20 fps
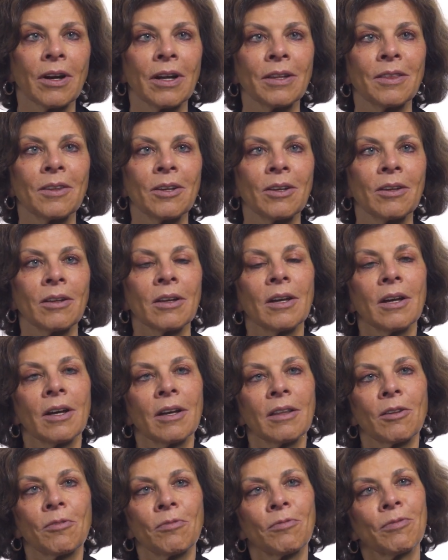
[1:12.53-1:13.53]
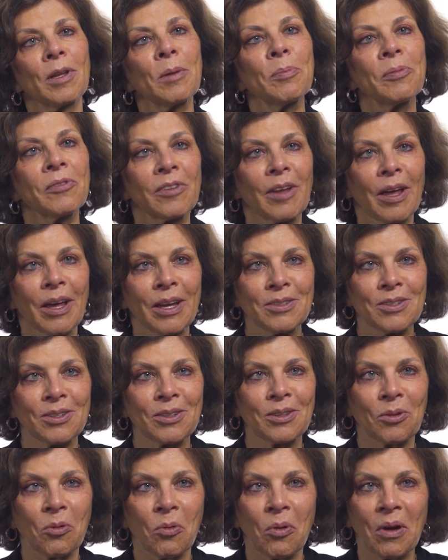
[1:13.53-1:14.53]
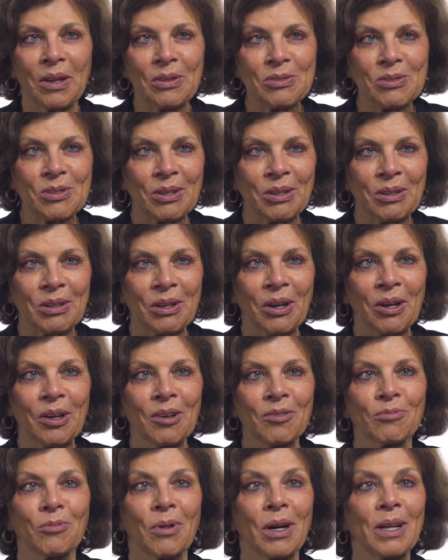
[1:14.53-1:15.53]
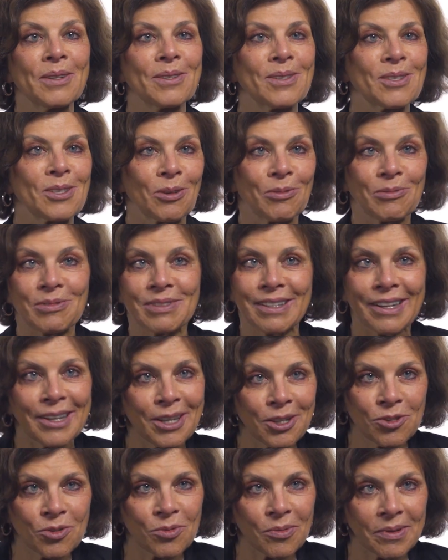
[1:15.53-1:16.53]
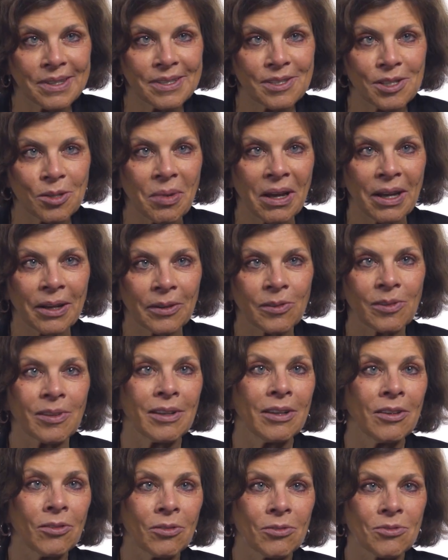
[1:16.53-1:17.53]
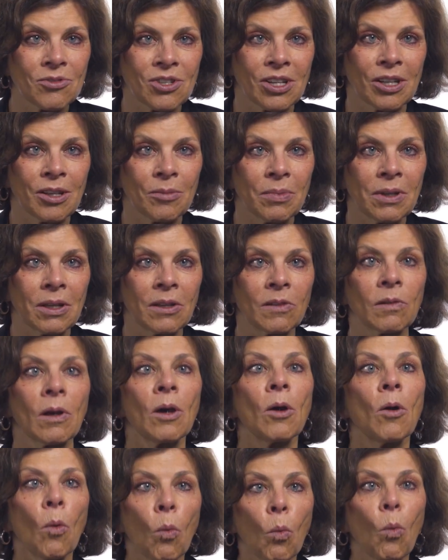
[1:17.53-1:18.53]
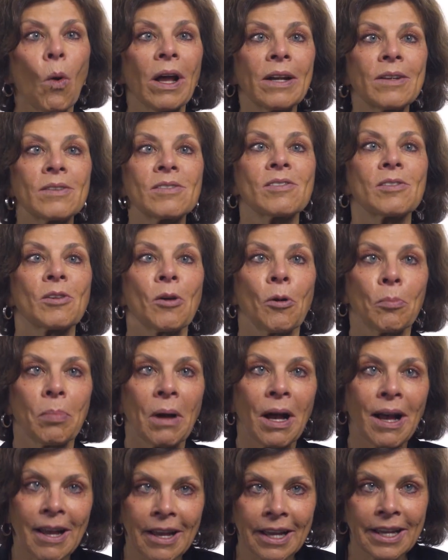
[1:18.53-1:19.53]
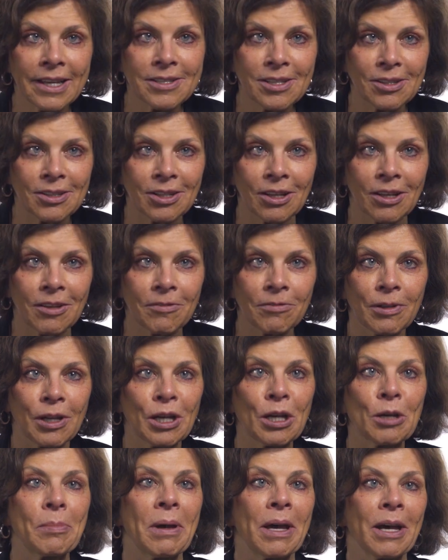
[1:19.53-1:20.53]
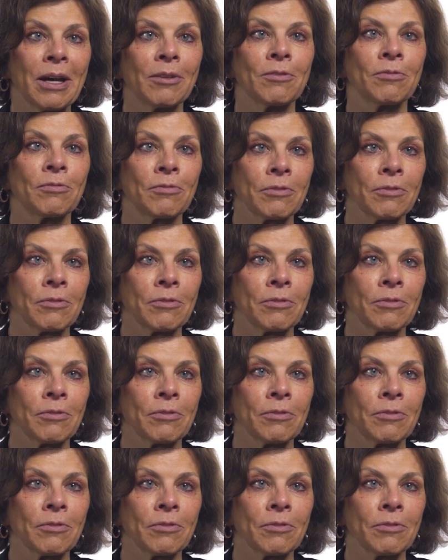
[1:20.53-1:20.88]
I think the flip side to the question of what is so dangerous about censorship is what is so positive about